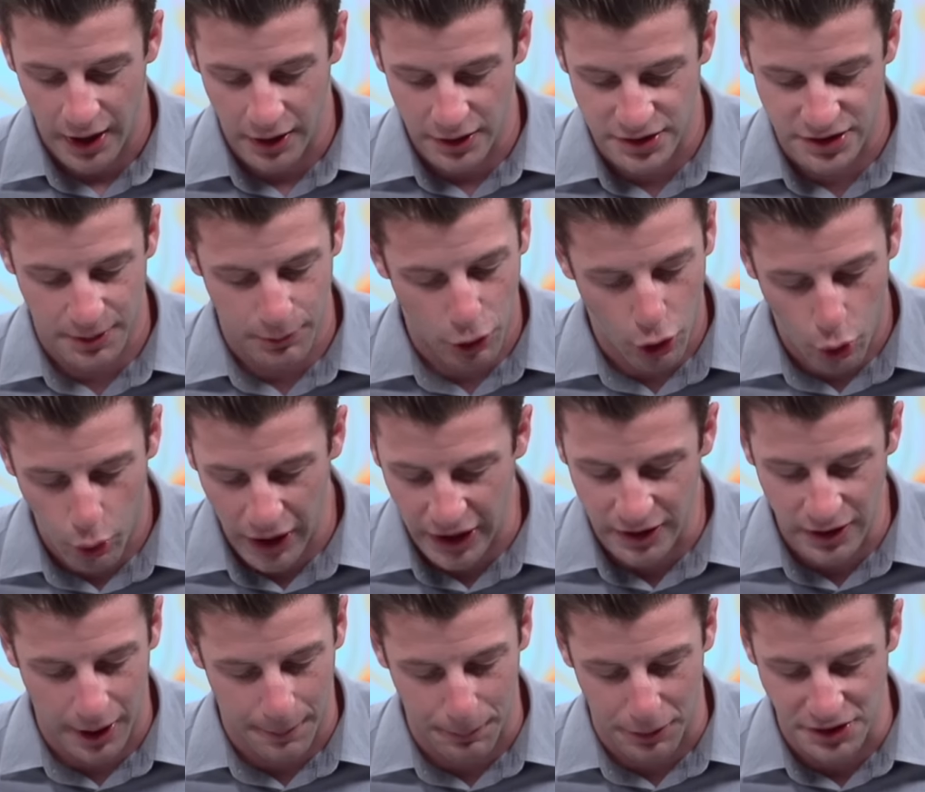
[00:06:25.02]
Some
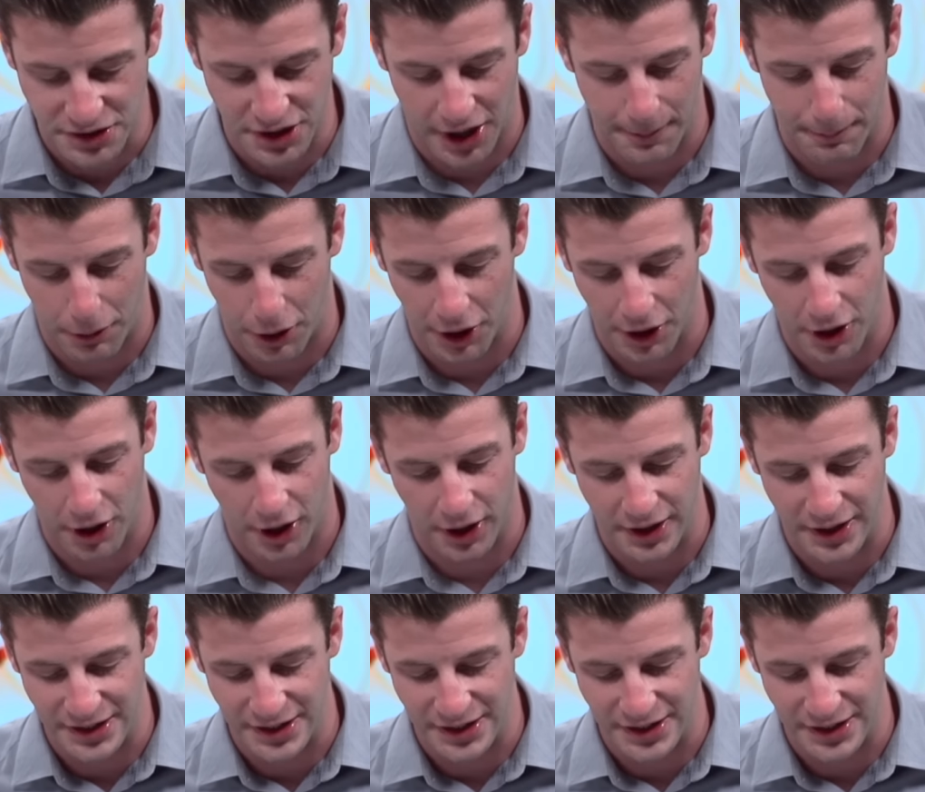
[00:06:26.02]
quick numbers on Mark Hunt.